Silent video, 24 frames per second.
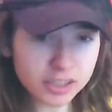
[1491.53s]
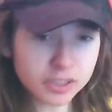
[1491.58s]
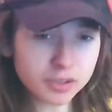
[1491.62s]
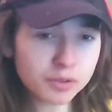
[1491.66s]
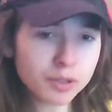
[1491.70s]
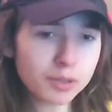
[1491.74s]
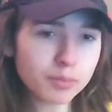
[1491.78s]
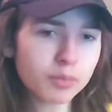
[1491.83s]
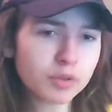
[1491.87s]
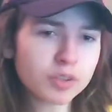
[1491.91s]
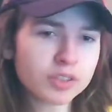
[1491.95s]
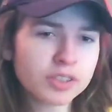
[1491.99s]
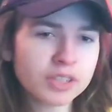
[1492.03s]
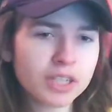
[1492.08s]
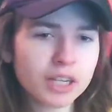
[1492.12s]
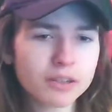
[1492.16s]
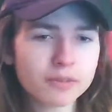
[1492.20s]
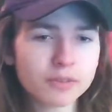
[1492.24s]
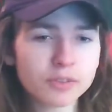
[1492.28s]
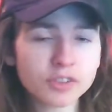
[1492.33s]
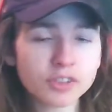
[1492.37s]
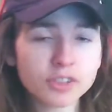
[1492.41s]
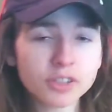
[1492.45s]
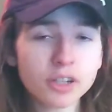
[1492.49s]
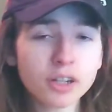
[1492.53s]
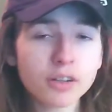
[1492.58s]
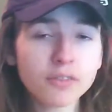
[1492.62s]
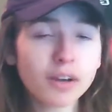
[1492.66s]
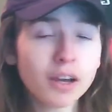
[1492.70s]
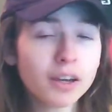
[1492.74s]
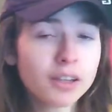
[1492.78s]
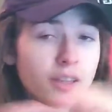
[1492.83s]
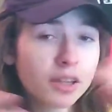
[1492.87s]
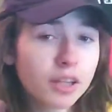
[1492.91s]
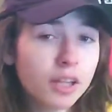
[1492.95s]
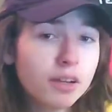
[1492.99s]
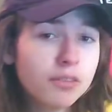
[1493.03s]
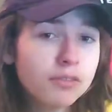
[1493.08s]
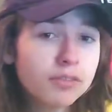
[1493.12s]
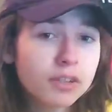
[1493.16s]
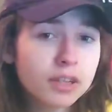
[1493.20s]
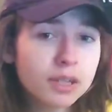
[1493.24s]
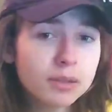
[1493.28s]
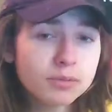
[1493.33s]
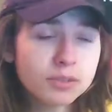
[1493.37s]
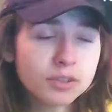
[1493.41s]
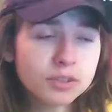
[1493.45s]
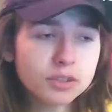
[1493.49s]
to do any more Snyderverse stuff. I'd love for
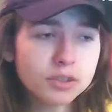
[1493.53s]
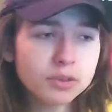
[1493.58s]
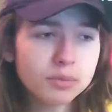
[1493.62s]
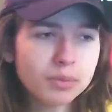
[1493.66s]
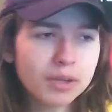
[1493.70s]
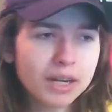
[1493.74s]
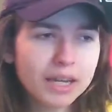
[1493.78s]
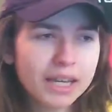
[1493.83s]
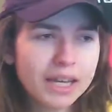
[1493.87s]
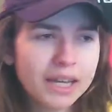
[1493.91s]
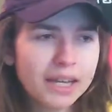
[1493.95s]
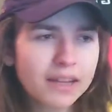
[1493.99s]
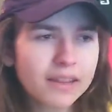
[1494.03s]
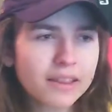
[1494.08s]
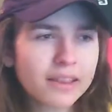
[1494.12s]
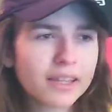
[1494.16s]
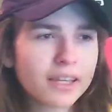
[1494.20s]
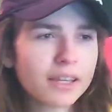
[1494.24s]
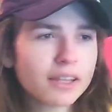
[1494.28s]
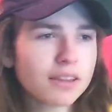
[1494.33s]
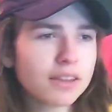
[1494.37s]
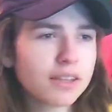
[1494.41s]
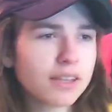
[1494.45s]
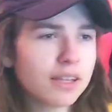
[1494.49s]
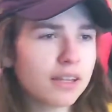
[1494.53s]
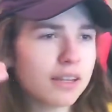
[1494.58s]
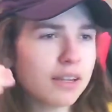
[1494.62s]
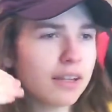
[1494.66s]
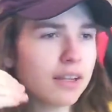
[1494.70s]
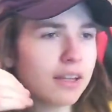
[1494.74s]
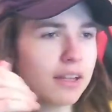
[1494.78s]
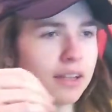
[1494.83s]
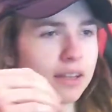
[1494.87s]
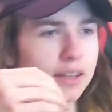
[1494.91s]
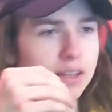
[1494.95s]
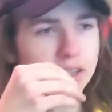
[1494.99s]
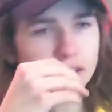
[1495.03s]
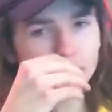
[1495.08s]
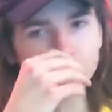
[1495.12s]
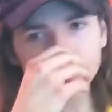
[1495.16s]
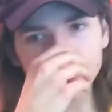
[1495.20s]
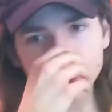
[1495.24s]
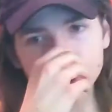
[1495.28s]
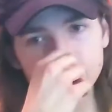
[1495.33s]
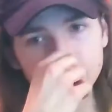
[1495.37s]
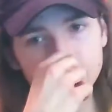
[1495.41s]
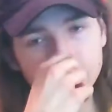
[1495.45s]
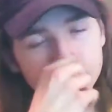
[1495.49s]
them to, but I kind of think that
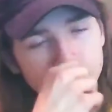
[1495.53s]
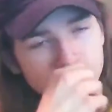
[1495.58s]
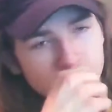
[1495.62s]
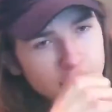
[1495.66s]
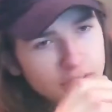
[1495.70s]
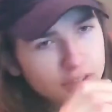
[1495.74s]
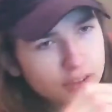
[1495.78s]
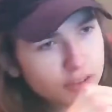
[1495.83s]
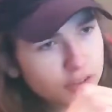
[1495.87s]
they're going to